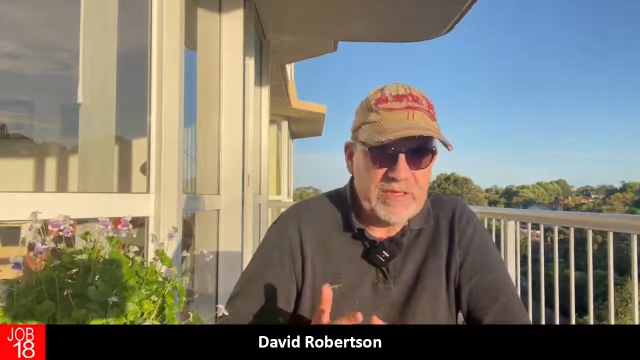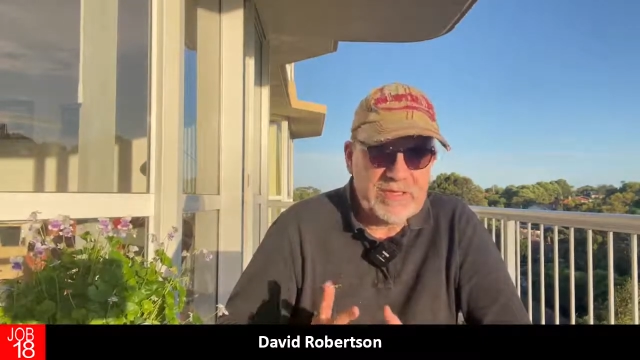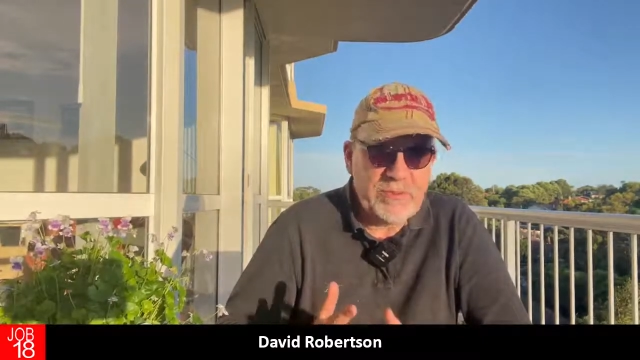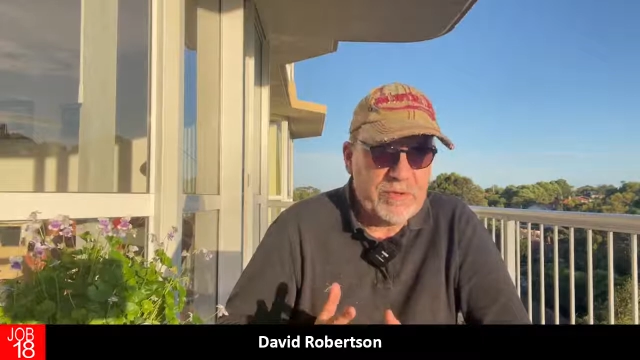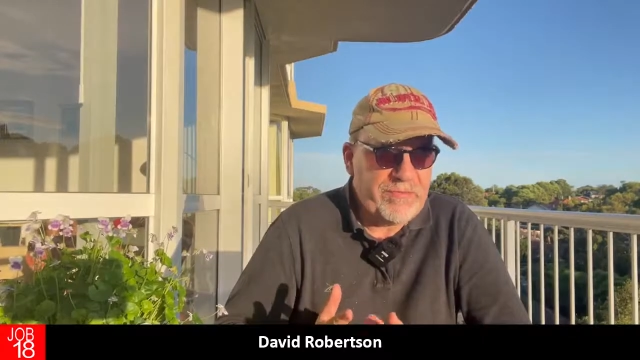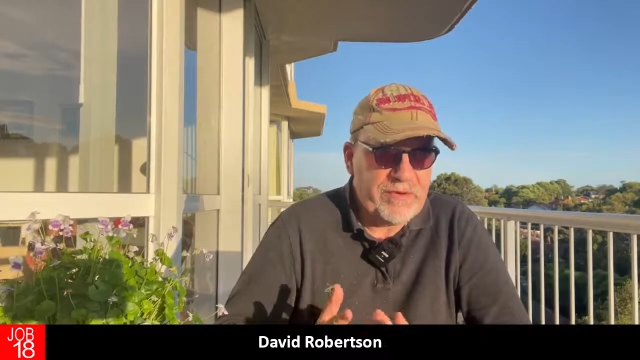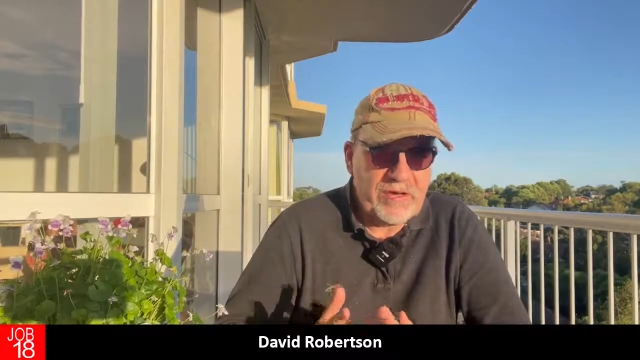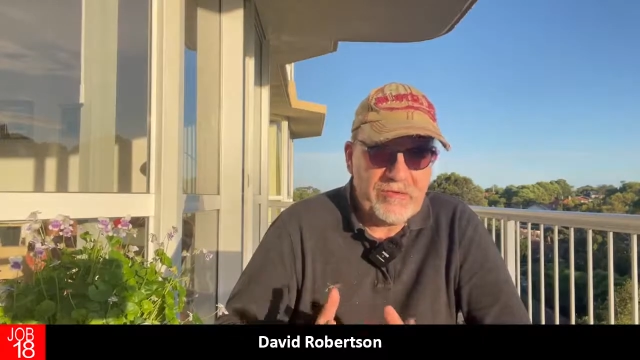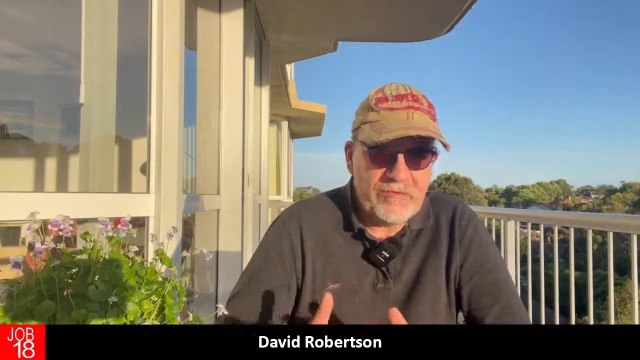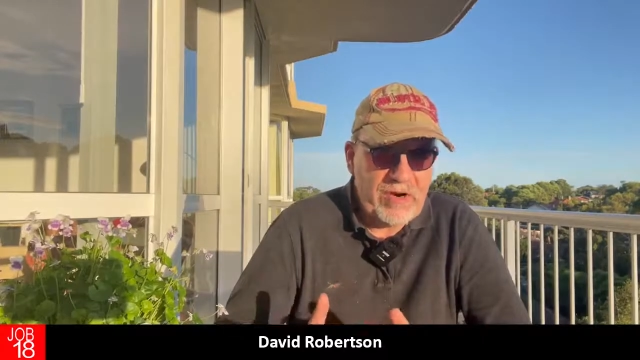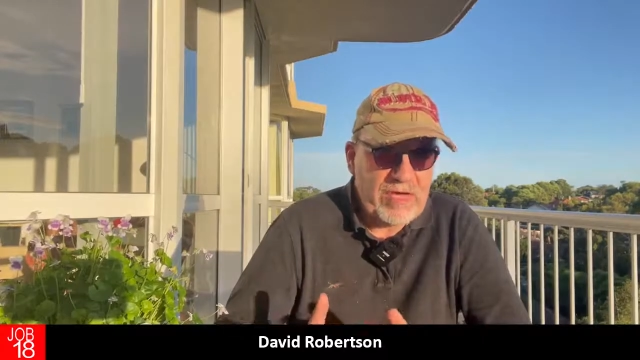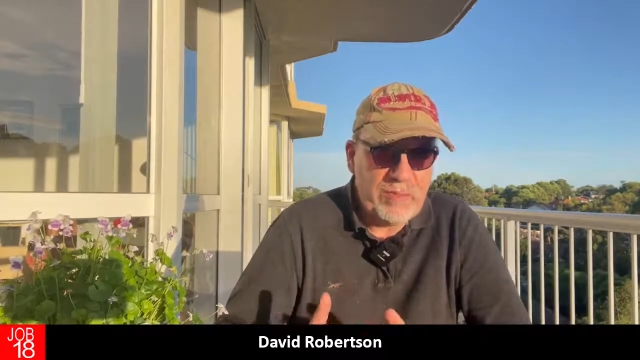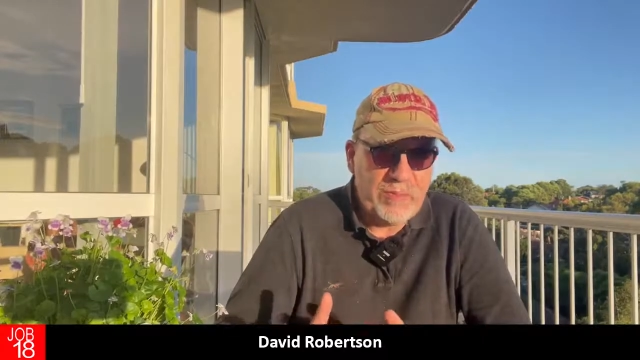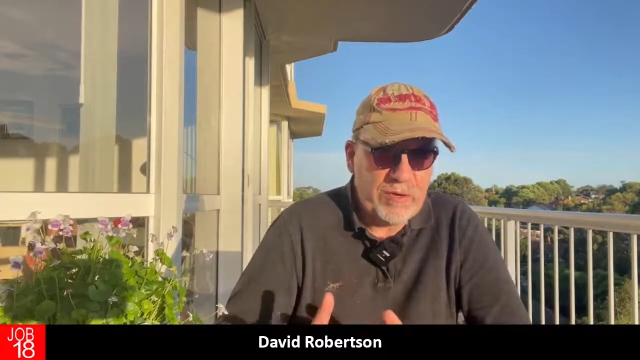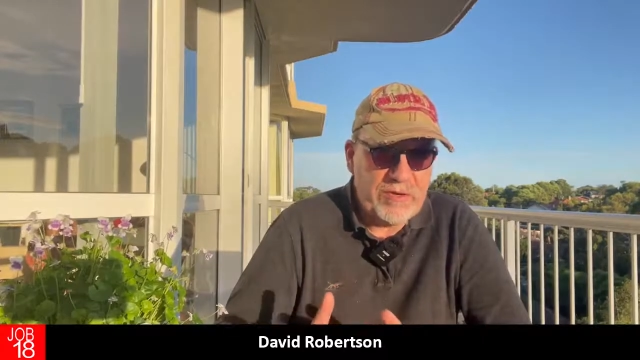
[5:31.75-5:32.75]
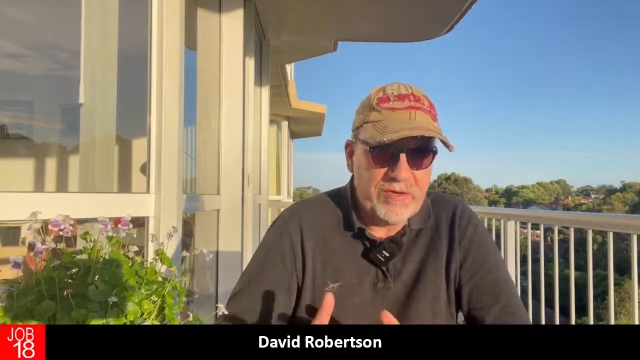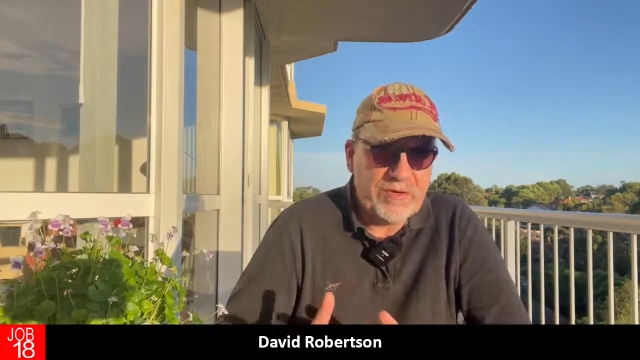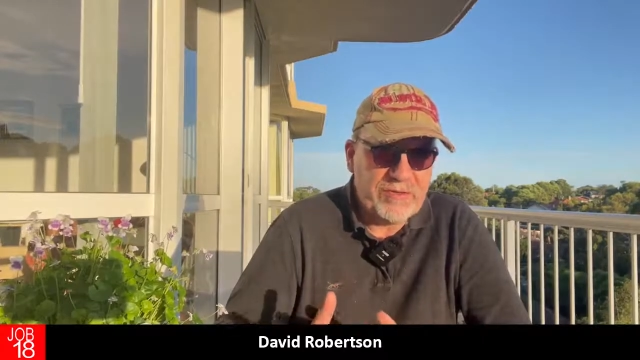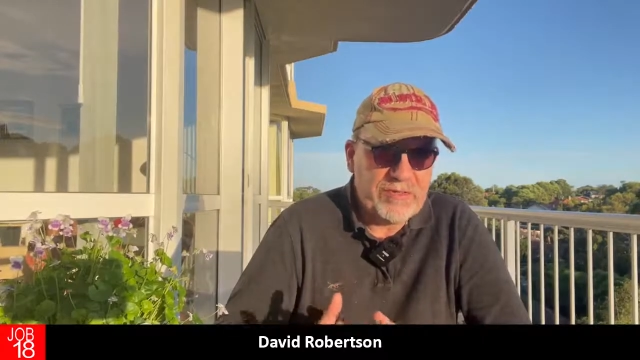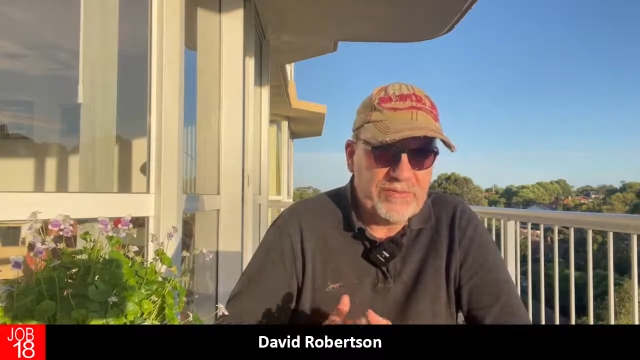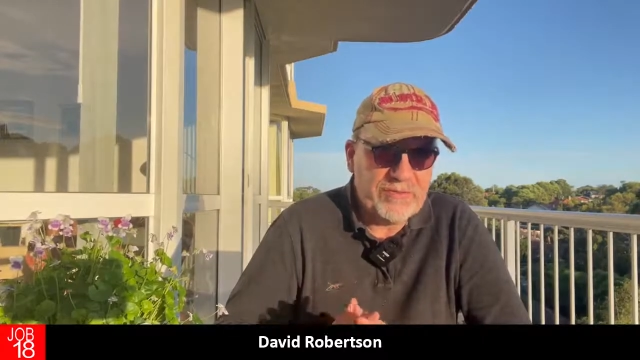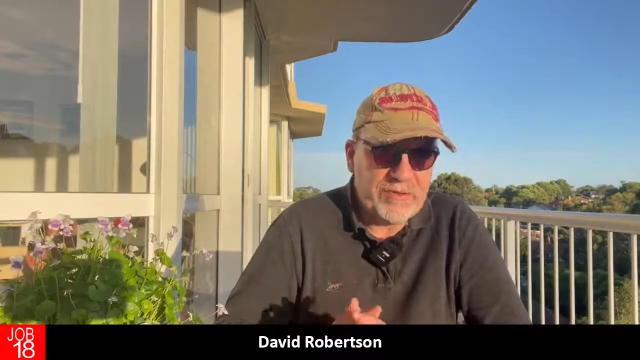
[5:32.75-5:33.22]
It's one of the great
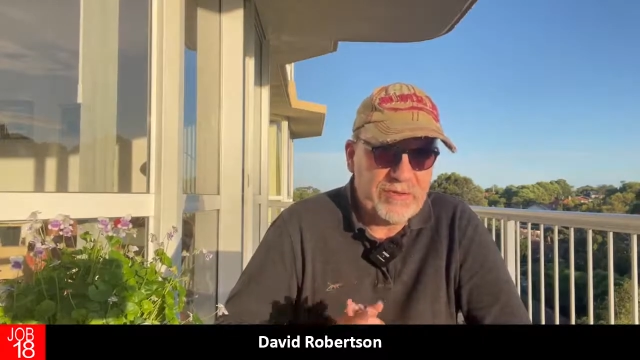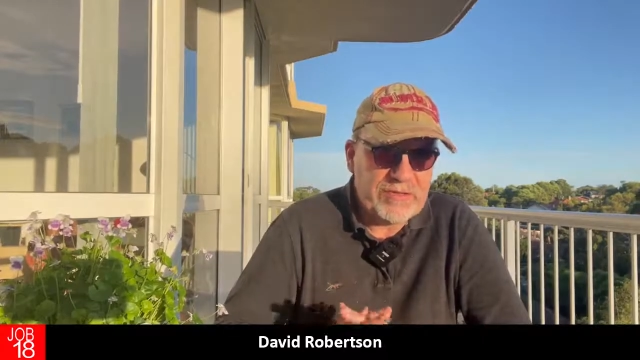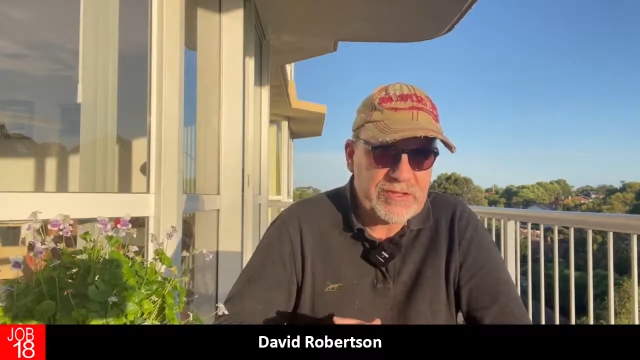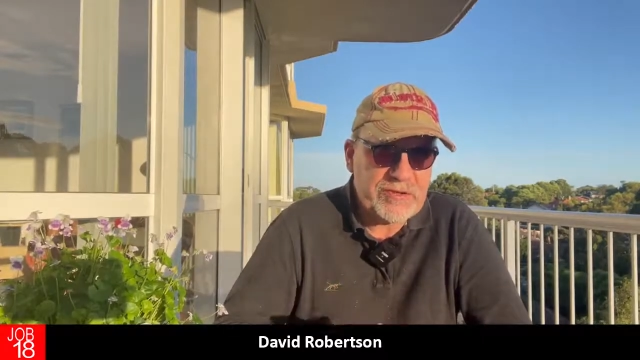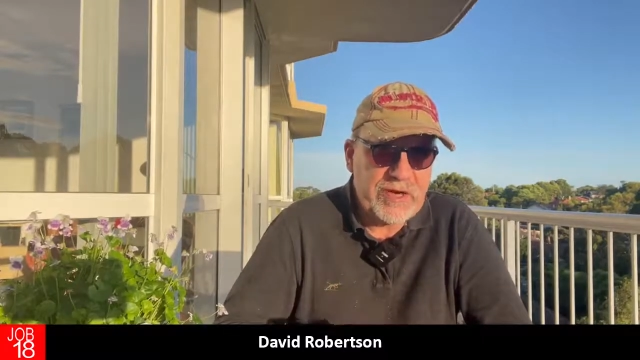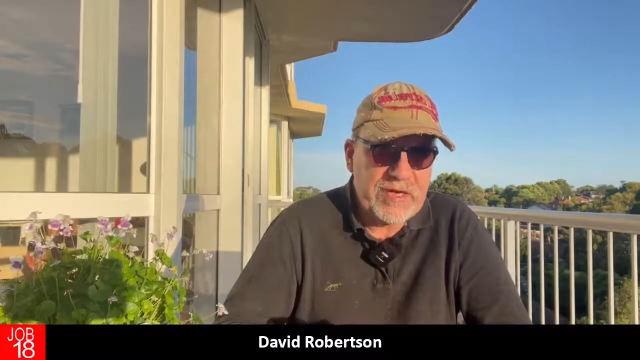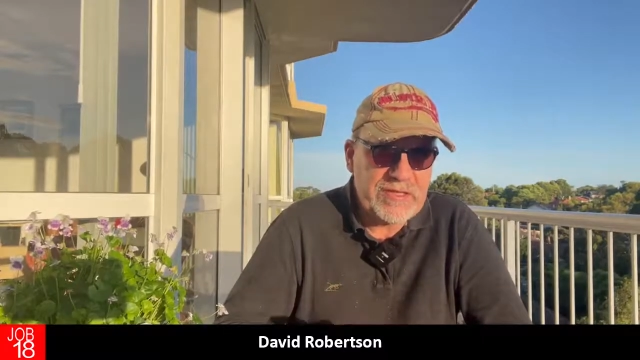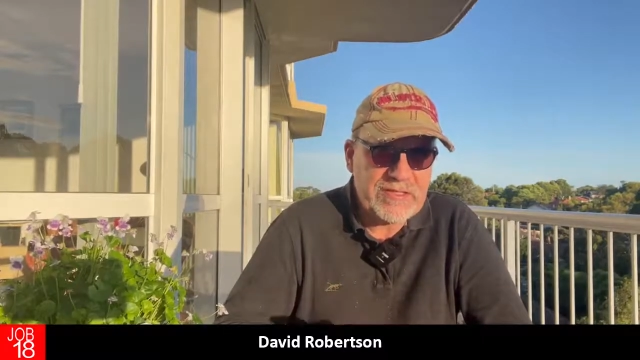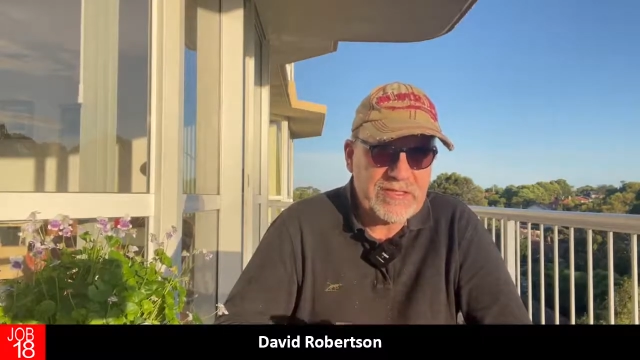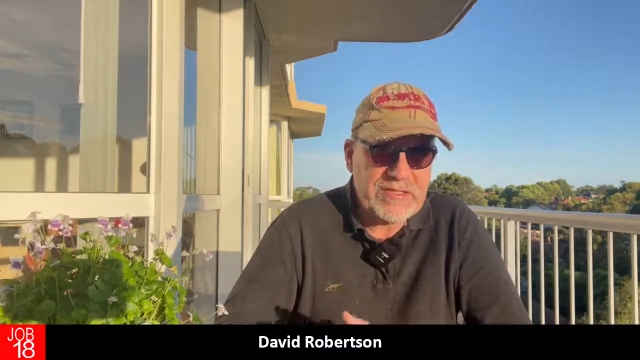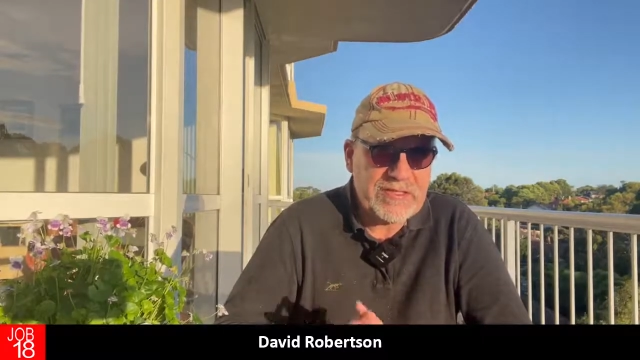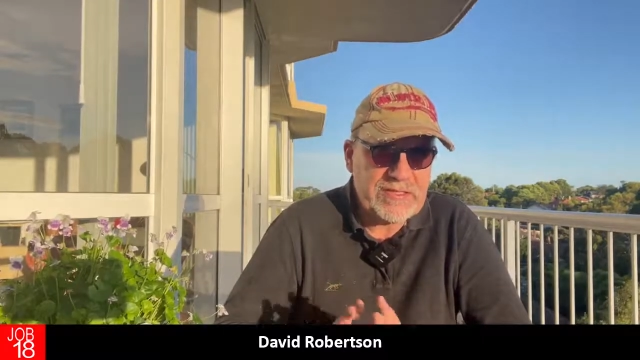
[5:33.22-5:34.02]
wonders of God's grace.